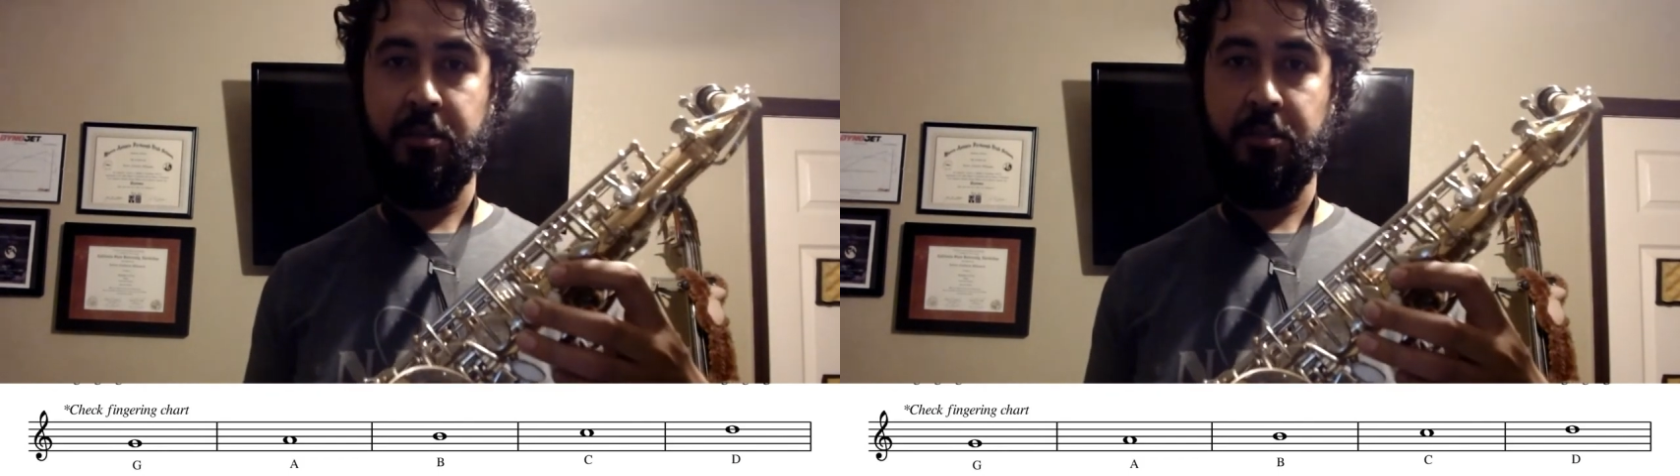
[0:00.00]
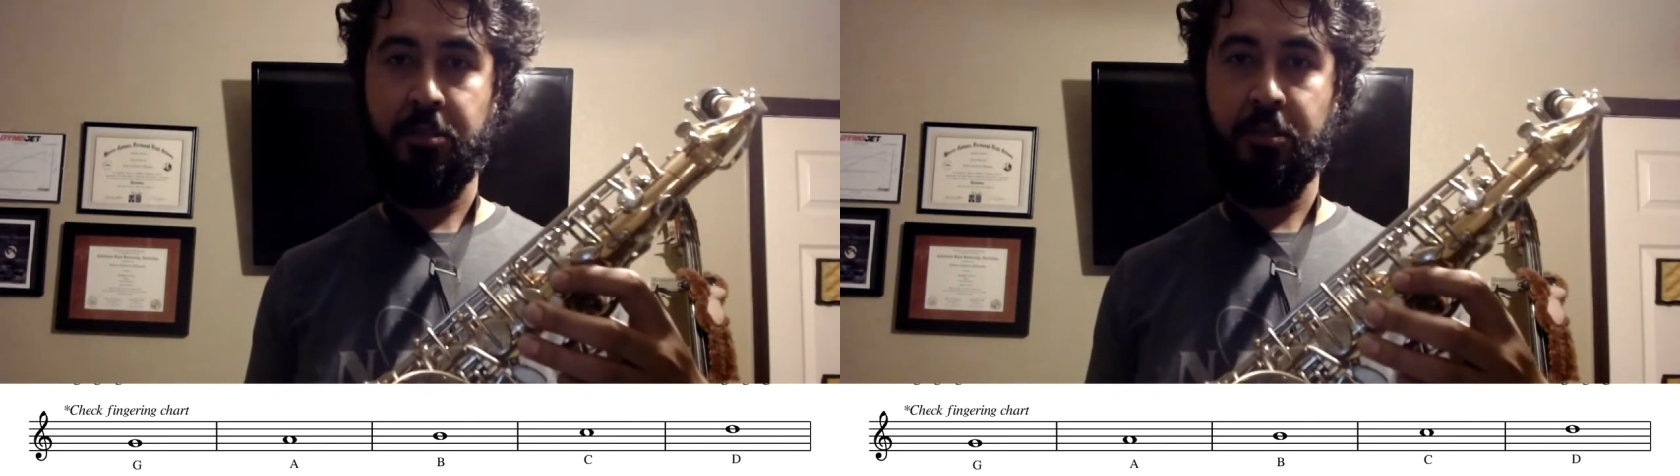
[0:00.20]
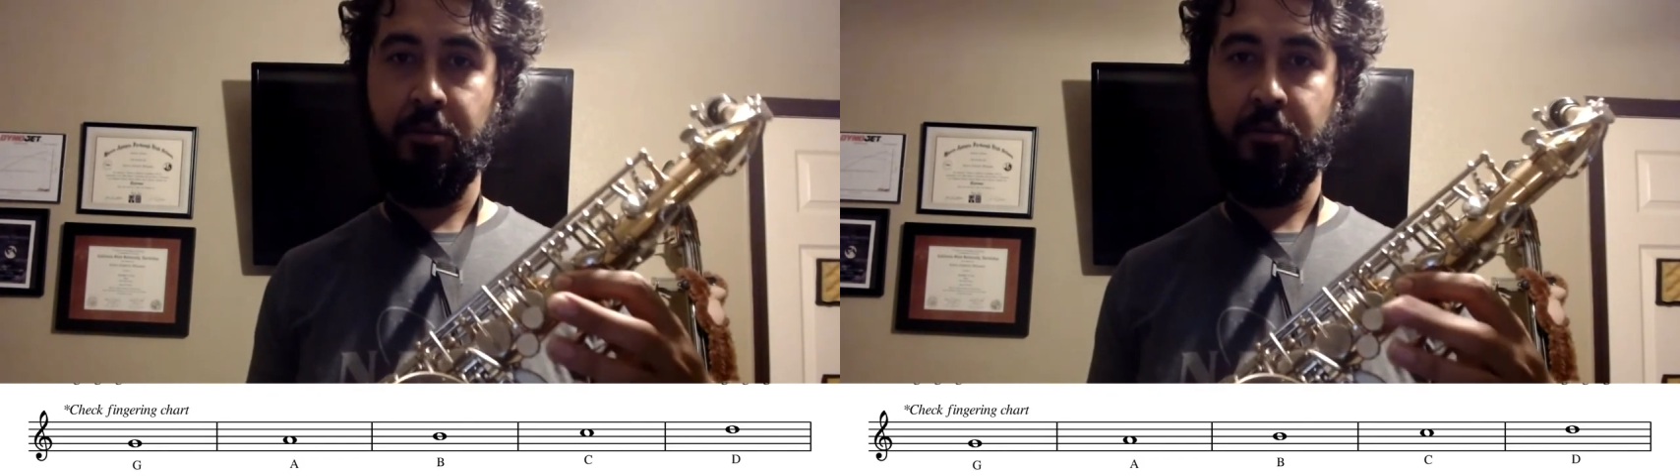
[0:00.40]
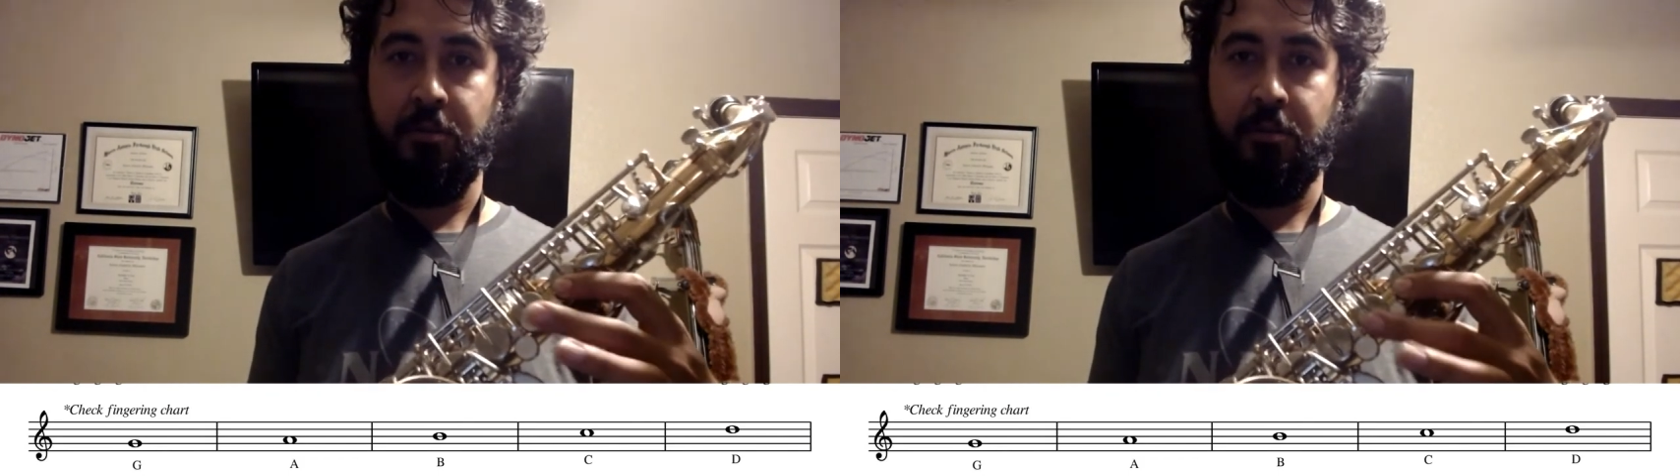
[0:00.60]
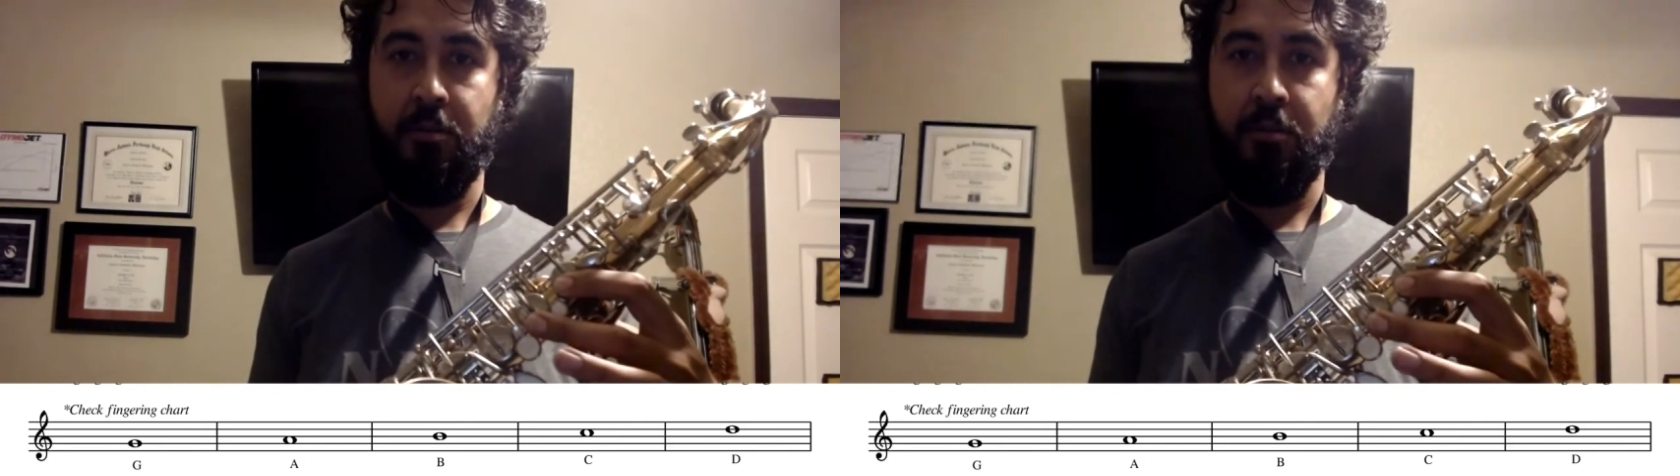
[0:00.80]
2,
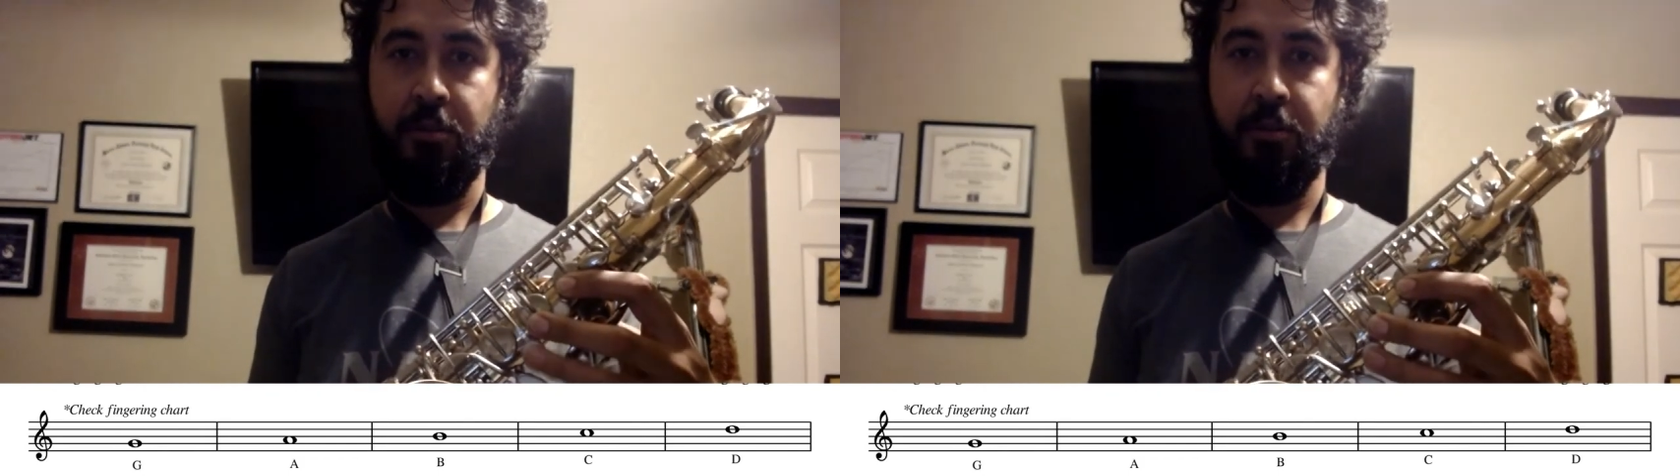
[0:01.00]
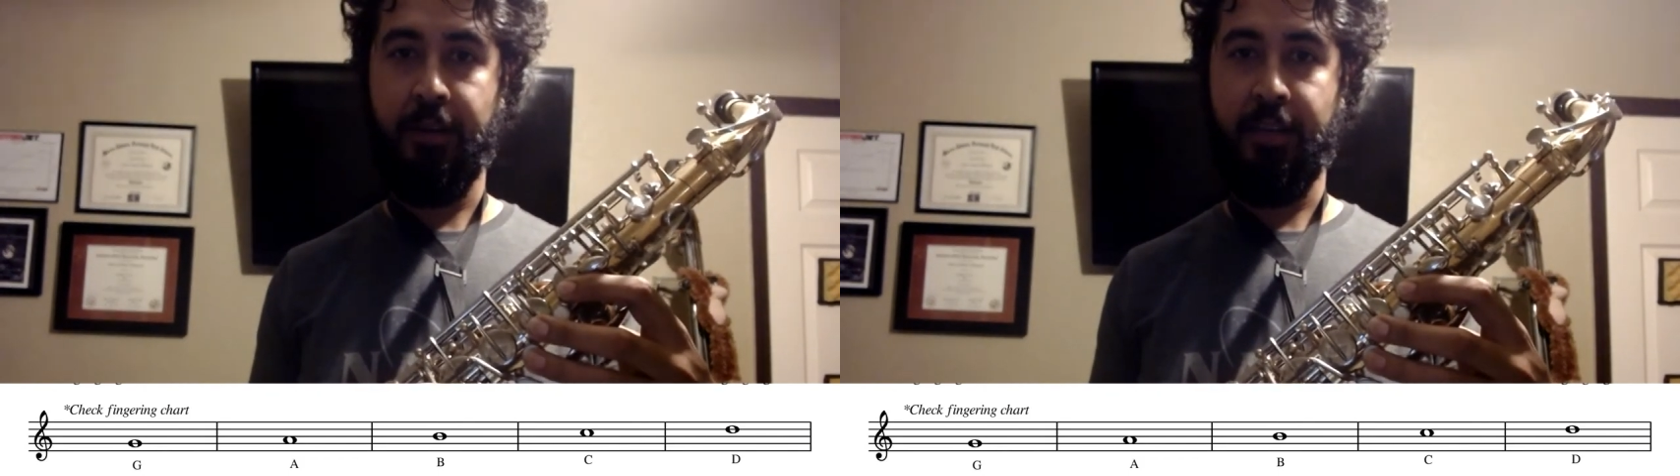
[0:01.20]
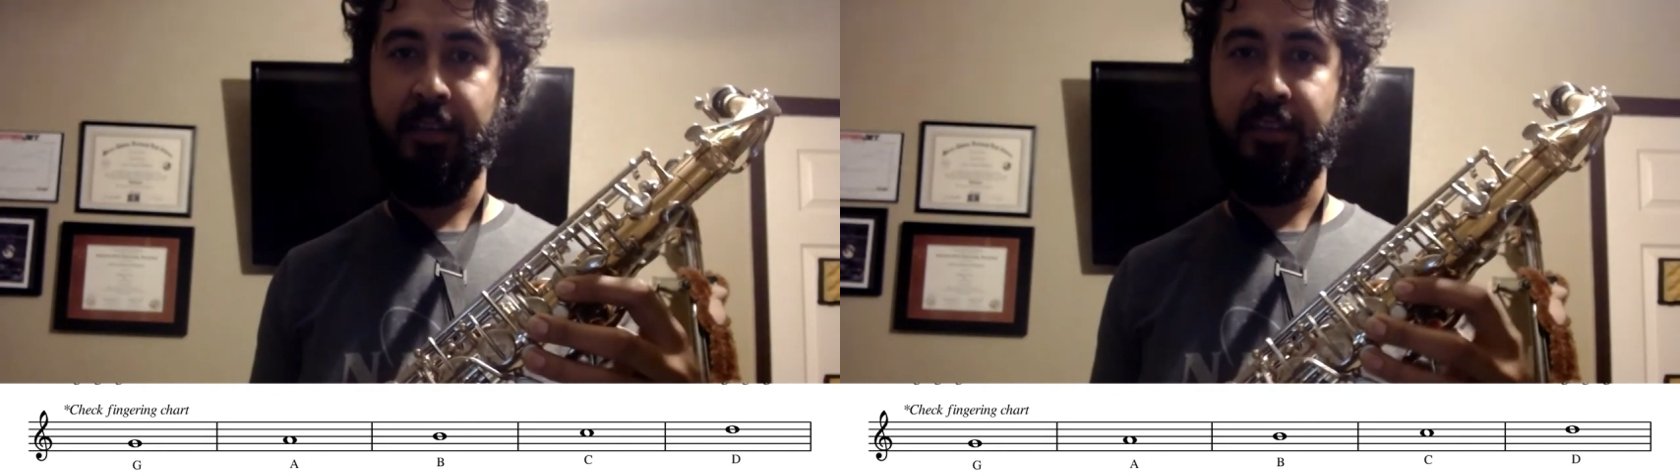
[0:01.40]
3.